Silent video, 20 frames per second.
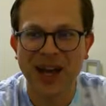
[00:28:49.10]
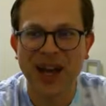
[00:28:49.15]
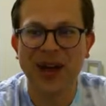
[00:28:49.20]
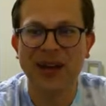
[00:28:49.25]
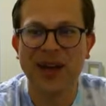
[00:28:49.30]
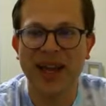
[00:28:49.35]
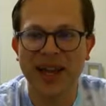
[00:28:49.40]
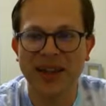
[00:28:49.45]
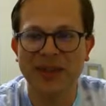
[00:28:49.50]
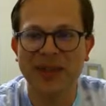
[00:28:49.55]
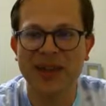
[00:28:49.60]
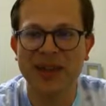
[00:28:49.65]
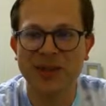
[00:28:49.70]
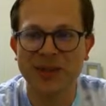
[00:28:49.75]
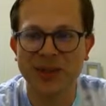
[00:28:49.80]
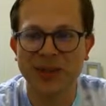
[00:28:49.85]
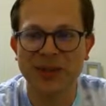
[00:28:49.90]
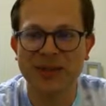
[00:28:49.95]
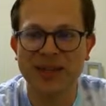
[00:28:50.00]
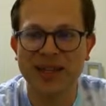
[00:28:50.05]
Okay, that's
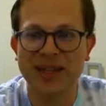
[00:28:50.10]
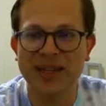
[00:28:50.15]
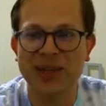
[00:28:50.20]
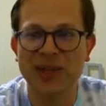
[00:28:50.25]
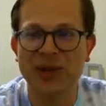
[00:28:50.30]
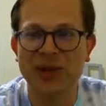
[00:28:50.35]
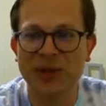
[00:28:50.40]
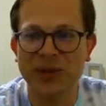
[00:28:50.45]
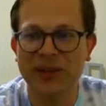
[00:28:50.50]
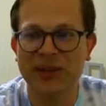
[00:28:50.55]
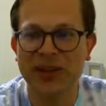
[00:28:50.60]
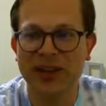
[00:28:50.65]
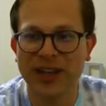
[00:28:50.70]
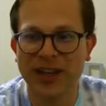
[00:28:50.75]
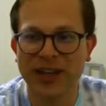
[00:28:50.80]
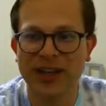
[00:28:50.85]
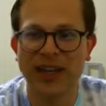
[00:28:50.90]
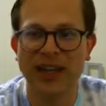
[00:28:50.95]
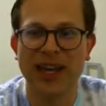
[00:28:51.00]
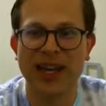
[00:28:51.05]
cool. See, the gold
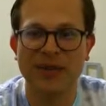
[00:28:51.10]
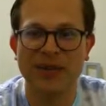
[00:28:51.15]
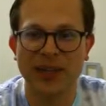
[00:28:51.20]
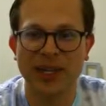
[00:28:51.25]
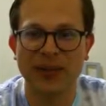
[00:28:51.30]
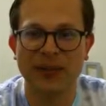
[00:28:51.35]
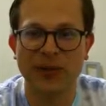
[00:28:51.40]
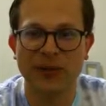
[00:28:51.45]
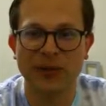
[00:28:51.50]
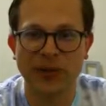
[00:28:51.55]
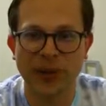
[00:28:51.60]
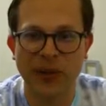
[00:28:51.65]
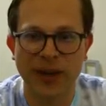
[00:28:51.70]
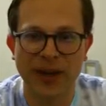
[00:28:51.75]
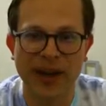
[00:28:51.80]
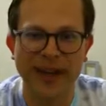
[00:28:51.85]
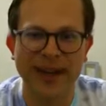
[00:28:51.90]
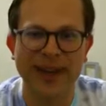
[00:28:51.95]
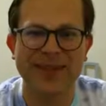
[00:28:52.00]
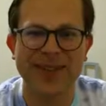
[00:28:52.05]
train I have at level
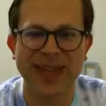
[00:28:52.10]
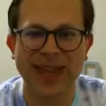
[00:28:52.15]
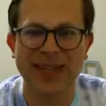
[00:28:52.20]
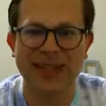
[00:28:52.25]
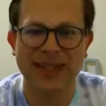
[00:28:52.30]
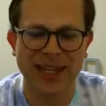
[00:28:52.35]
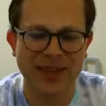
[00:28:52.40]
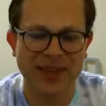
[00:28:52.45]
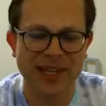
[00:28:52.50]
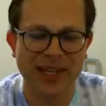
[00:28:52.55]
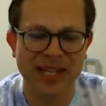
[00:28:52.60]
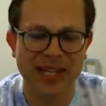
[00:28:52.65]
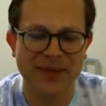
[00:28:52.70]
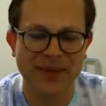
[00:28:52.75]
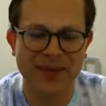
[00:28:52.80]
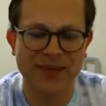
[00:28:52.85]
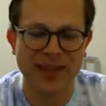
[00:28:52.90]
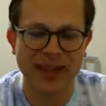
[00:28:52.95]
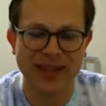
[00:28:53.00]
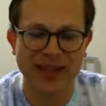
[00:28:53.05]
4, and if it gets, I think
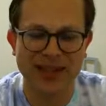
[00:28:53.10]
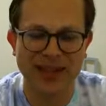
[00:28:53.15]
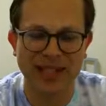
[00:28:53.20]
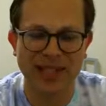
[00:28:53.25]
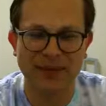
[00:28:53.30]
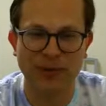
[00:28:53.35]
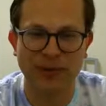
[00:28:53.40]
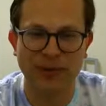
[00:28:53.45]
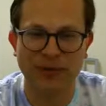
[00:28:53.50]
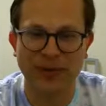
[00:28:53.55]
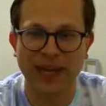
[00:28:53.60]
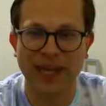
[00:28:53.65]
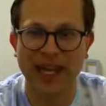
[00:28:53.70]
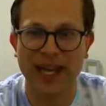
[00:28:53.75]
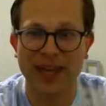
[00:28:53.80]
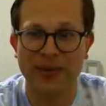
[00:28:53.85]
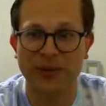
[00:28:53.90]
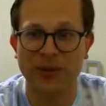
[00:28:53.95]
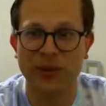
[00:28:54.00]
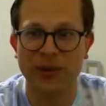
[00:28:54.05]
even if it gets to level
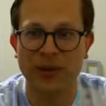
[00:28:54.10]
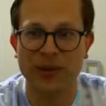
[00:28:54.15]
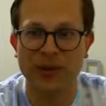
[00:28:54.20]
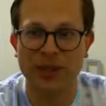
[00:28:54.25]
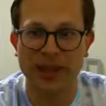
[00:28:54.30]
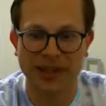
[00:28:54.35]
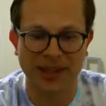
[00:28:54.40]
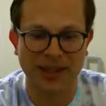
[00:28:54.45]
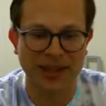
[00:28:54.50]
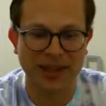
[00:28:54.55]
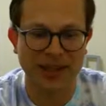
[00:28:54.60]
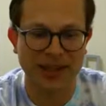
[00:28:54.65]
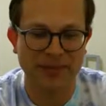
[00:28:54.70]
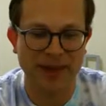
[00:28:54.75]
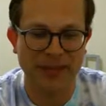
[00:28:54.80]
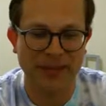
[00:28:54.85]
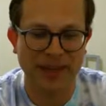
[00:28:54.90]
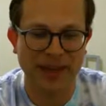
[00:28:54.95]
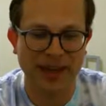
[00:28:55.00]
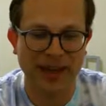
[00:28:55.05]
5, it would technically
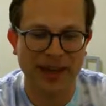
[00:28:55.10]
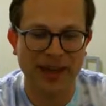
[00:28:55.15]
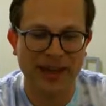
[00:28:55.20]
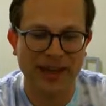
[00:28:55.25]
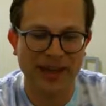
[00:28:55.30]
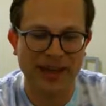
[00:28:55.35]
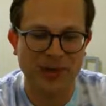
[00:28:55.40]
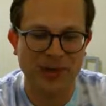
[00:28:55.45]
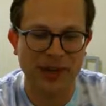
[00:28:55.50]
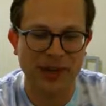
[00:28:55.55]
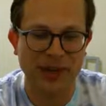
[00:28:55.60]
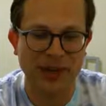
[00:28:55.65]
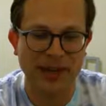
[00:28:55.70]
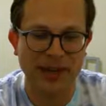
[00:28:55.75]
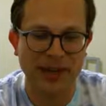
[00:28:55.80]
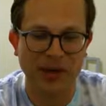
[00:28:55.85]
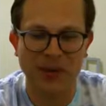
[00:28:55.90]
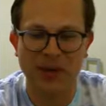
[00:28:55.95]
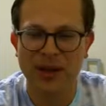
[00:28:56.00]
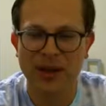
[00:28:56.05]
be my highest right
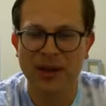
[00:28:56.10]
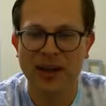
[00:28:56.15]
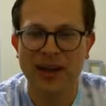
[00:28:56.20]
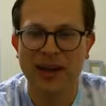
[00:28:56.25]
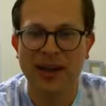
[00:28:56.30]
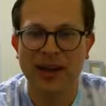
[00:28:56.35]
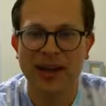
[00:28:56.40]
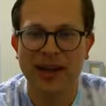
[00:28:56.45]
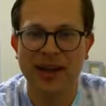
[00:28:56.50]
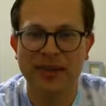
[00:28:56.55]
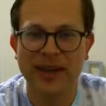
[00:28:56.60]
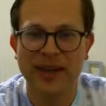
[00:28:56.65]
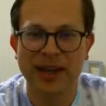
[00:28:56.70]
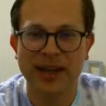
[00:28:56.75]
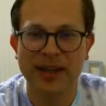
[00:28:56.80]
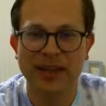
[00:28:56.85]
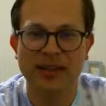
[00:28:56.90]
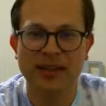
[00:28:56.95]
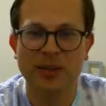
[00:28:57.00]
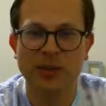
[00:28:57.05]
now on
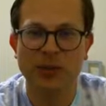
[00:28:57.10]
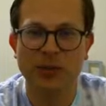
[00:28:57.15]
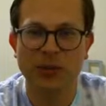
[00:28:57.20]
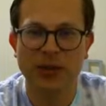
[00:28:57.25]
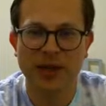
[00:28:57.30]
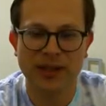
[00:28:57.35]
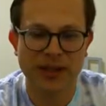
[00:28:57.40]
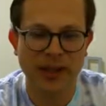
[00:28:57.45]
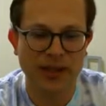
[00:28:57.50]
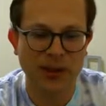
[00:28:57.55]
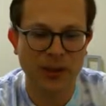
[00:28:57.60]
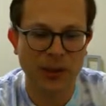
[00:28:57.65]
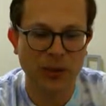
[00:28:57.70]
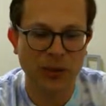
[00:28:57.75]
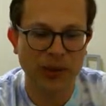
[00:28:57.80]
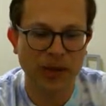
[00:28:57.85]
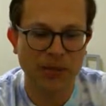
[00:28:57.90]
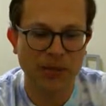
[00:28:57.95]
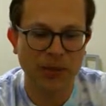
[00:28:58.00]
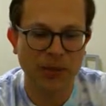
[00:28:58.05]
that Super Nintendo
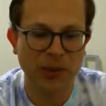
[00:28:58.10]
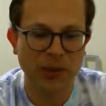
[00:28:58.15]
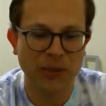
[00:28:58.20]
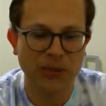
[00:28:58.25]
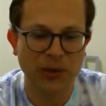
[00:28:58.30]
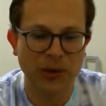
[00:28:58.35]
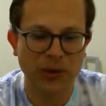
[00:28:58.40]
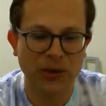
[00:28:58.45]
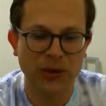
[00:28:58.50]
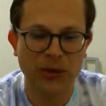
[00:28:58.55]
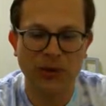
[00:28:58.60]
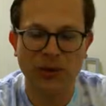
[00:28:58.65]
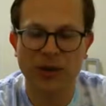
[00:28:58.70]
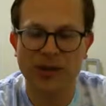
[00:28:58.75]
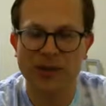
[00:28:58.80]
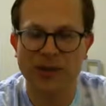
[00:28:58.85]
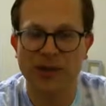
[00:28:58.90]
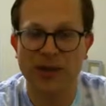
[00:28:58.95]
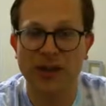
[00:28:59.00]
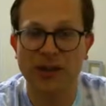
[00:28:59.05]
Rainbow Road
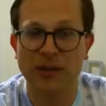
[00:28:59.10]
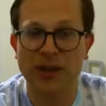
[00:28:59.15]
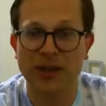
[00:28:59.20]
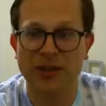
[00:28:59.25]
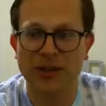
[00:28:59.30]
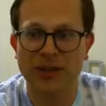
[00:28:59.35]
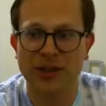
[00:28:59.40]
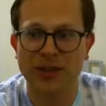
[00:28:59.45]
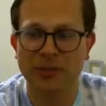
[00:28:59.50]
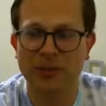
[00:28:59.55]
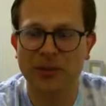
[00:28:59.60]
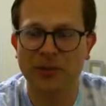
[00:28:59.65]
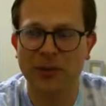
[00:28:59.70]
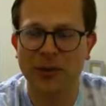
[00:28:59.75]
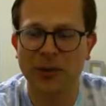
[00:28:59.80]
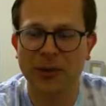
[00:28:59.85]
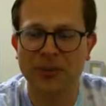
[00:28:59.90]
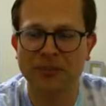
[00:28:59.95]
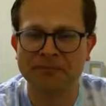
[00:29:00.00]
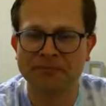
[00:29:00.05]
course that I mentioned
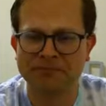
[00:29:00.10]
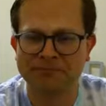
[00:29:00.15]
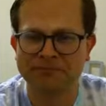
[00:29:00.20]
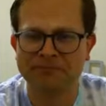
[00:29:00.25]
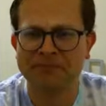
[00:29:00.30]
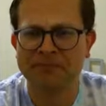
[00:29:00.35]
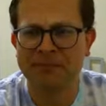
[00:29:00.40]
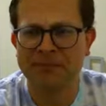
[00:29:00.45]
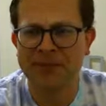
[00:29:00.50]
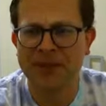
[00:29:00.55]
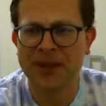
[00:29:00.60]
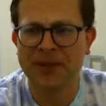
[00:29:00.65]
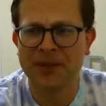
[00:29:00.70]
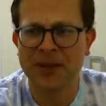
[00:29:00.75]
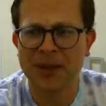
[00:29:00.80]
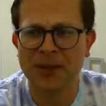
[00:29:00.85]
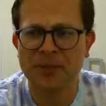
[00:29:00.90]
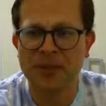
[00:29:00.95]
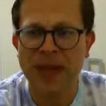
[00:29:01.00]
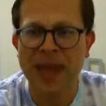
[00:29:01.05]
before.
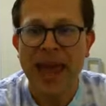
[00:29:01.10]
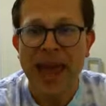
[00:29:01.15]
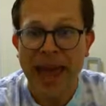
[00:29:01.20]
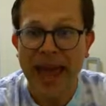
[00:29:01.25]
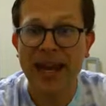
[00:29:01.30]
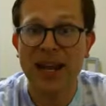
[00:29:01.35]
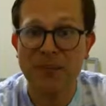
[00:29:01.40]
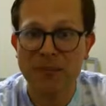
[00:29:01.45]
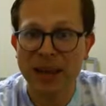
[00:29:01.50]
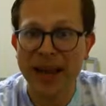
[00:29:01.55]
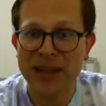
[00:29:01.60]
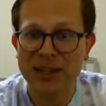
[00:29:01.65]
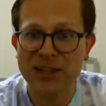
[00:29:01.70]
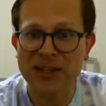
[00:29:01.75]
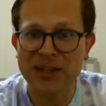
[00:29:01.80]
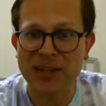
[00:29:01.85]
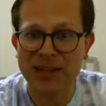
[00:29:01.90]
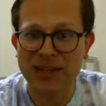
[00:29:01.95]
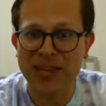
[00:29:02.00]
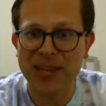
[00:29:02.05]
So, and it
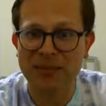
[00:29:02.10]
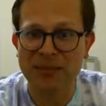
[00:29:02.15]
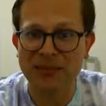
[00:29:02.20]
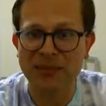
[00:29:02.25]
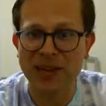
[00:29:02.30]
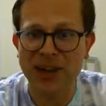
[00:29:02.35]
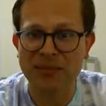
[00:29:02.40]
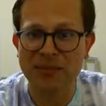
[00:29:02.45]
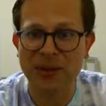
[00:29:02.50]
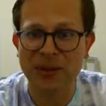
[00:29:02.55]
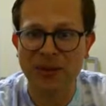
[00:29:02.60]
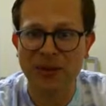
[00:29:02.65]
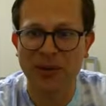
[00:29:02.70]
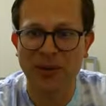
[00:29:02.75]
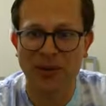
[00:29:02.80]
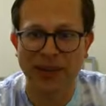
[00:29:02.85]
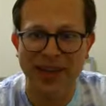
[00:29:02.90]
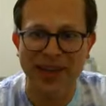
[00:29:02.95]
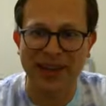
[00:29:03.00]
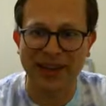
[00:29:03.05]
matches the theme of Rainbow Road
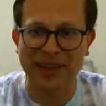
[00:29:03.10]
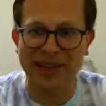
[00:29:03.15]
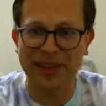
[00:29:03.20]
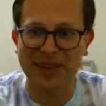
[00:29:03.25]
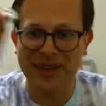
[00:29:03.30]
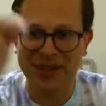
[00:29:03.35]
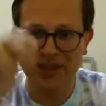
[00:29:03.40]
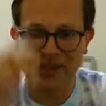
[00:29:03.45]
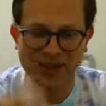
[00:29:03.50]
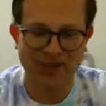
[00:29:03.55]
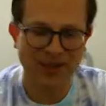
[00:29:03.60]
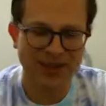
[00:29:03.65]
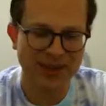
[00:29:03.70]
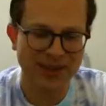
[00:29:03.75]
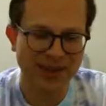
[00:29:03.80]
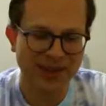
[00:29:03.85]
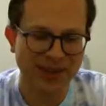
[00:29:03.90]
a lot because you see the it,